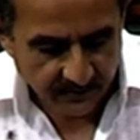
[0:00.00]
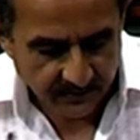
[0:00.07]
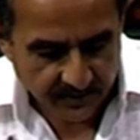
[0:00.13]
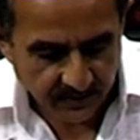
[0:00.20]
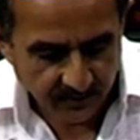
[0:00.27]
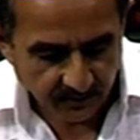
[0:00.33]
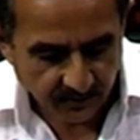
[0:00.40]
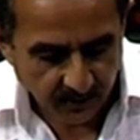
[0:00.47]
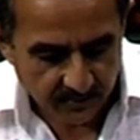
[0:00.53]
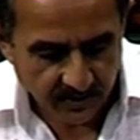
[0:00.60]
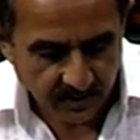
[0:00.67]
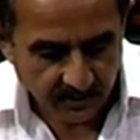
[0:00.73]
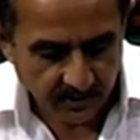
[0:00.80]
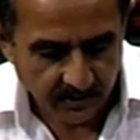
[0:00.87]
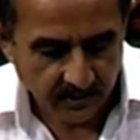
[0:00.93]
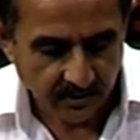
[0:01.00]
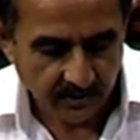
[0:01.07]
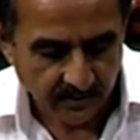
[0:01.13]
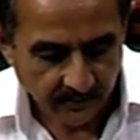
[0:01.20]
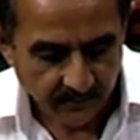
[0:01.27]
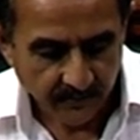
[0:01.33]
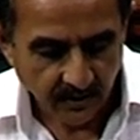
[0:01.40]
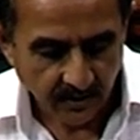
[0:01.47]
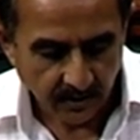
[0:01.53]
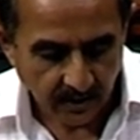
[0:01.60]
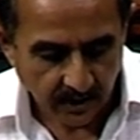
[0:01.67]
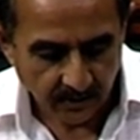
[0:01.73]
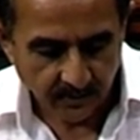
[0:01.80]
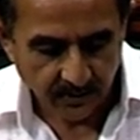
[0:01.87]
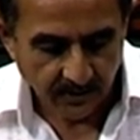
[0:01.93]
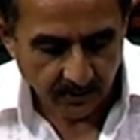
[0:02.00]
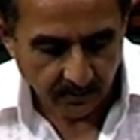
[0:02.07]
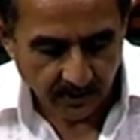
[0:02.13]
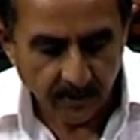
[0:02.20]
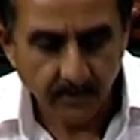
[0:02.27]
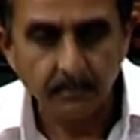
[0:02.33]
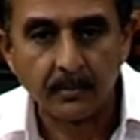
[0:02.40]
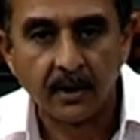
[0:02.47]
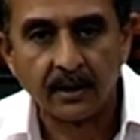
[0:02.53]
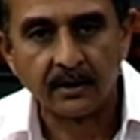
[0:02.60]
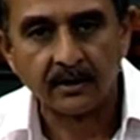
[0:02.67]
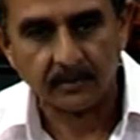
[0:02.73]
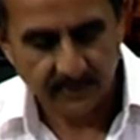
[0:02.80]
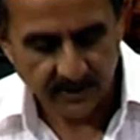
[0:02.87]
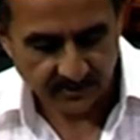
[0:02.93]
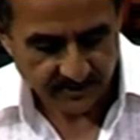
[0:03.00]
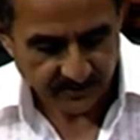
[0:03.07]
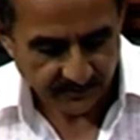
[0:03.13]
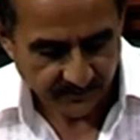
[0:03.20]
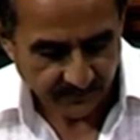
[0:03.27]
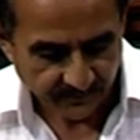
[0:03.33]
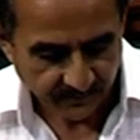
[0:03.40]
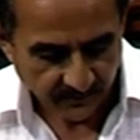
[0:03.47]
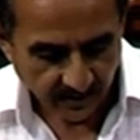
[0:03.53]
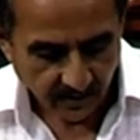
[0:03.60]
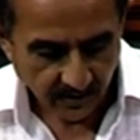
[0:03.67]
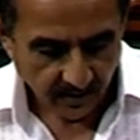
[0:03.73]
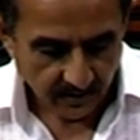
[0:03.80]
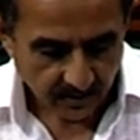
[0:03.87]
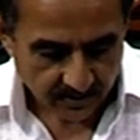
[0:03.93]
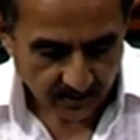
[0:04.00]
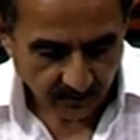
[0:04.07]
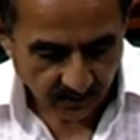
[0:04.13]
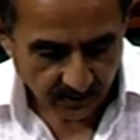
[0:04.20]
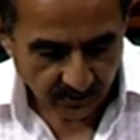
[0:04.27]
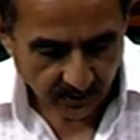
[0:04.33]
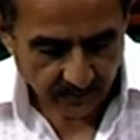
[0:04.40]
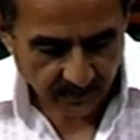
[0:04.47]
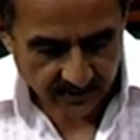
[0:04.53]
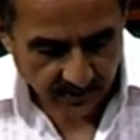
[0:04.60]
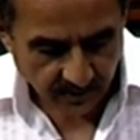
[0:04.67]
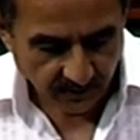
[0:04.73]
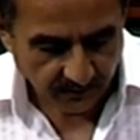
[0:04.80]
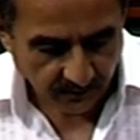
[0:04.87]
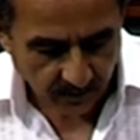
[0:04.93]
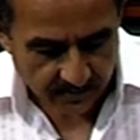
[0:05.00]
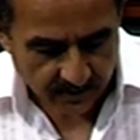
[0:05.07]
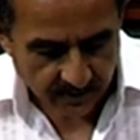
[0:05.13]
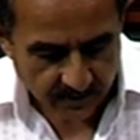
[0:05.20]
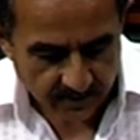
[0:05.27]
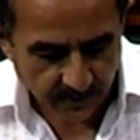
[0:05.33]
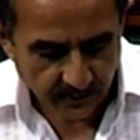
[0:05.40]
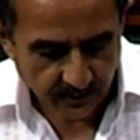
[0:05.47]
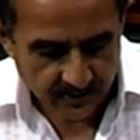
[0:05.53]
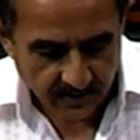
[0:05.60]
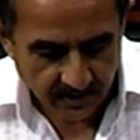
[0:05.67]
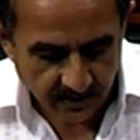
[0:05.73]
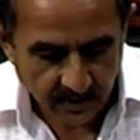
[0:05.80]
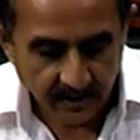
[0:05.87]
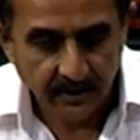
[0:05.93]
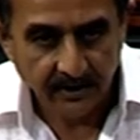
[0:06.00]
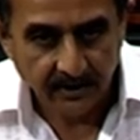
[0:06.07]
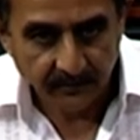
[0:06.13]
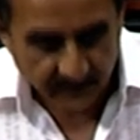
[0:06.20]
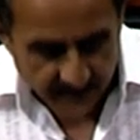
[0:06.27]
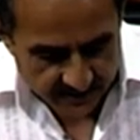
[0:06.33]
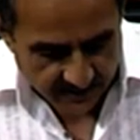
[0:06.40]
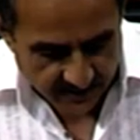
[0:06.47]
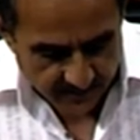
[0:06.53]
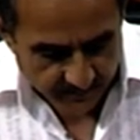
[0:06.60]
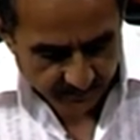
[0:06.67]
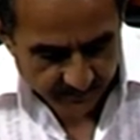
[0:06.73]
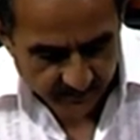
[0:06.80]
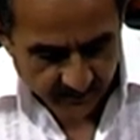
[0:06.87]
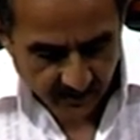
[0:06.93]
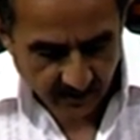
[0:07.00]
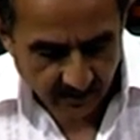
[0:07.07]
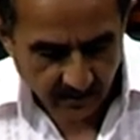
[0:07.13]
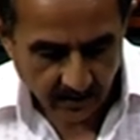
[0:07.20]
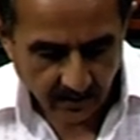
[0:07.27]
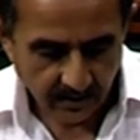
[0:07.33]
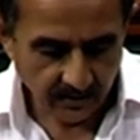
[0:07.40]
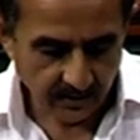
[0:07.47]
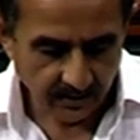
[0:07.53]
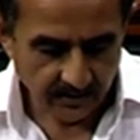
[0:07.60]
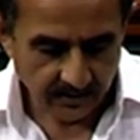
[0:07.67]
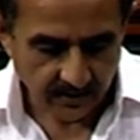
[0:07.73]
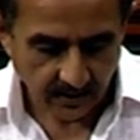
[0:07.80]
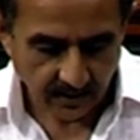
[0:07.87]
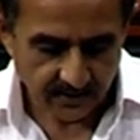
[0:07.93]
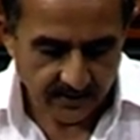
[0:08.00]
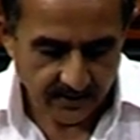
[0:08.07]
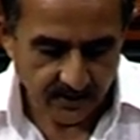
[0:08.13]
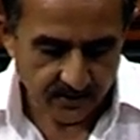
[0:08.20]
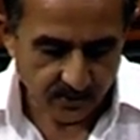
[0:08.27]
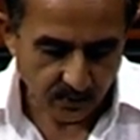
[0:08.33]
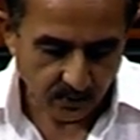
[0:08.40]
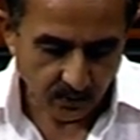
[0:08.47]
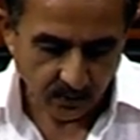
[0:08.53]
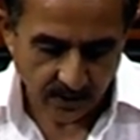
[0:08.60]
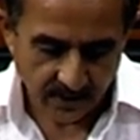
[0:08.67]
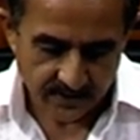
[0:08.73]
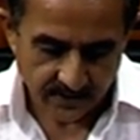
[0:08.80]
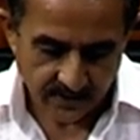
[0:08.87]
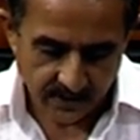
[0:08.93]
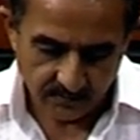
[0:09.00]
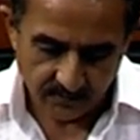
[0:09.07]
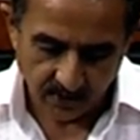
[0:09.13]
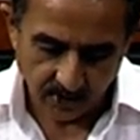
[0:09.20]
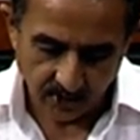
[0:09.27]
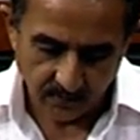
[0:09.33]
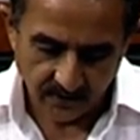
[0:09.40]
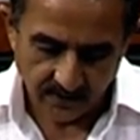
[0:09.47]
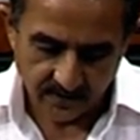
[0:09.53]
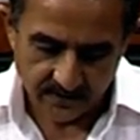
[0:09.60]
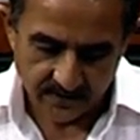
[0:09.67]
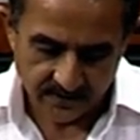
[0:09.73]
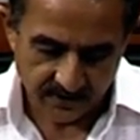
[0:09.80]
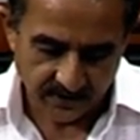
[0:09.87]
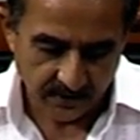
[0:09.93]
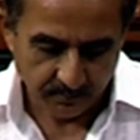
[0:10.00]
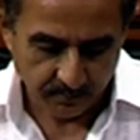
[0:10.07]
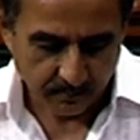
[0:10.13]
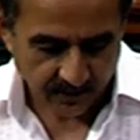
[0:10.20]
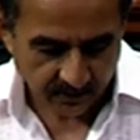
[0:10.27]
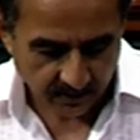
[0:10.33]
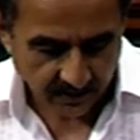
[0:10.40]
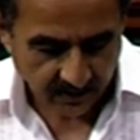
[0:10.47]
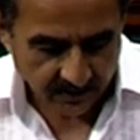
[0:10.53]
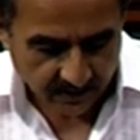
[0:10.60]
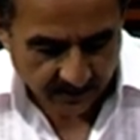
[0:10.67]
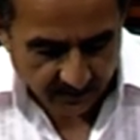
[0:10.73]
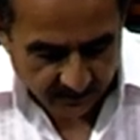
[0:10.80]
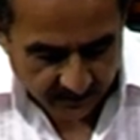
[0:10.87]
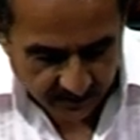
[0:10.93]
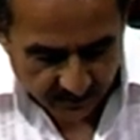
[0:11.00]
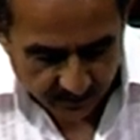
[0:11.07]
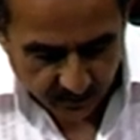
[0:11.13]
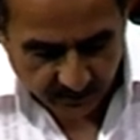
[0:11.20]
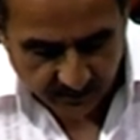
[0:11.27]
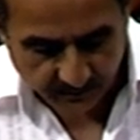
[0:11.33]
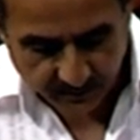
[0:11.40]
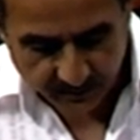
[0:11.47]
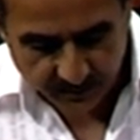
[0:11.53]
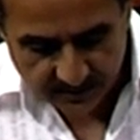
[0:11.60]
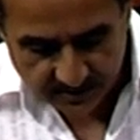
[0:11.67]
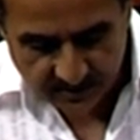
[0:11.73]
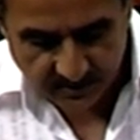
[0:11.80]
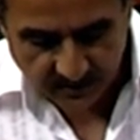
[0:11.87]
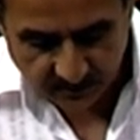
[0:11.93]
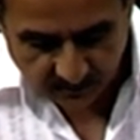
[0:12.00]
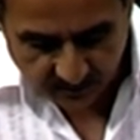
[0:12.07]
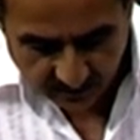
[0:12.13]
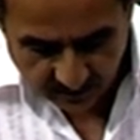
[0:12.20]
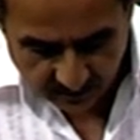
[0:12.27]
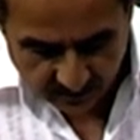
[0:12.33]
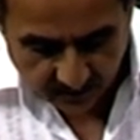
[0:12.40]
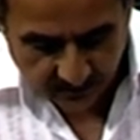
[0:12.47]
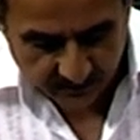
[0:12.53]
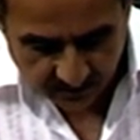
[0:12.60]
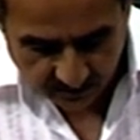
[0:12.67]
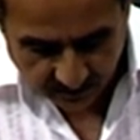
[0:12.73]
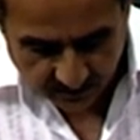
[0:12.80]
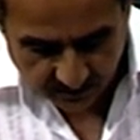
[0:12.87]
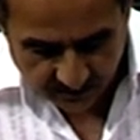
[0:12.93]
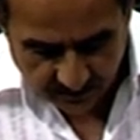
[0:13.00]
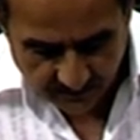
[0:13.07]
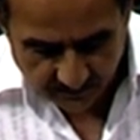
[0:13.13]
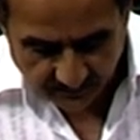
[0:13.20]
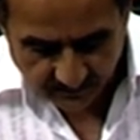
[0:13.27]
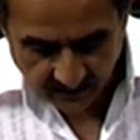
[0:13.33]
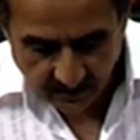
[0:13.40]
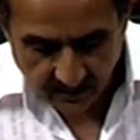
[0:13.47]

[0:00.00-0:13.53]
aviation reforms under the Aatmanirbhar Bharat Abhiyan. So one of the major reforms is the regional connectivity scheme. Under this R C S Udan scheme, the government has achieved better connectivity to different regions of the world, of the country,